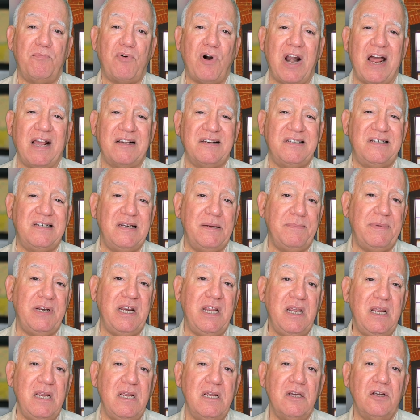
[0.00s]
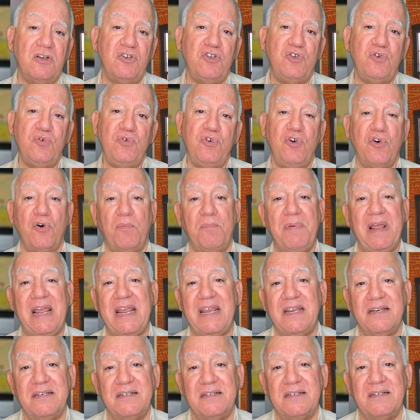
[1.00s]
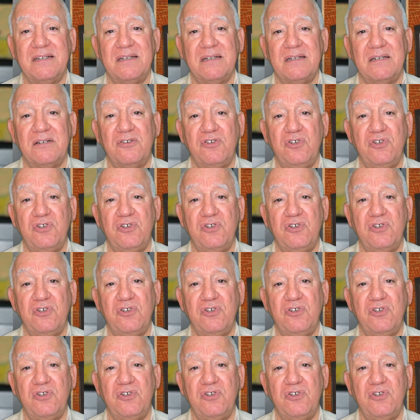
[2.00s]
proximity to your base,